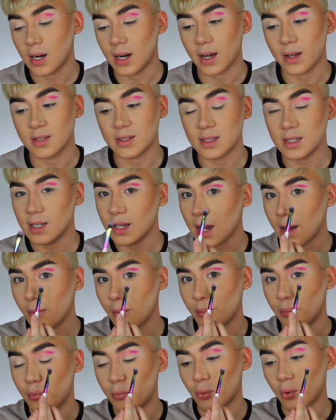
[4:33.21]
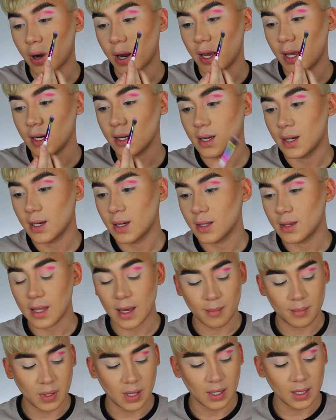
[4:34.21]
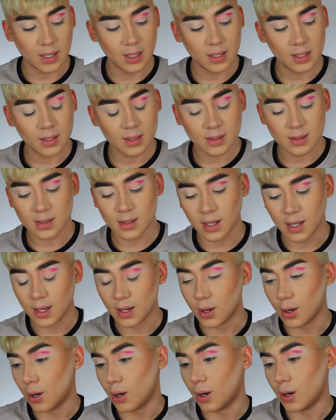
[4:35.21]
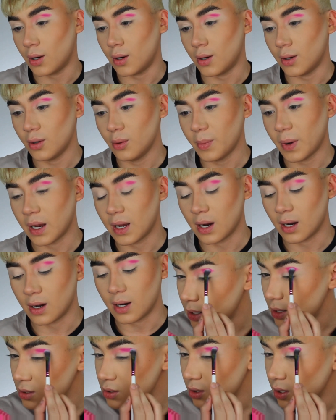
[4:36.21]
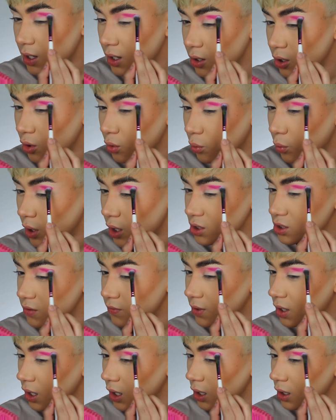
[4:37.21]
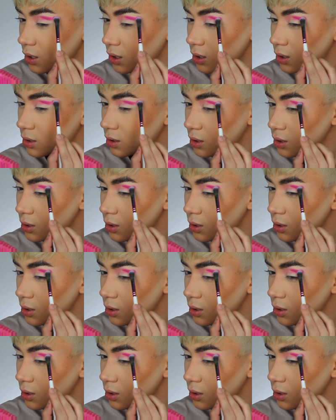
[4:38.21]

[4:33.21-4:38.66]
Now see how bright that pink is? Like, oh my god, these are not no wash of color.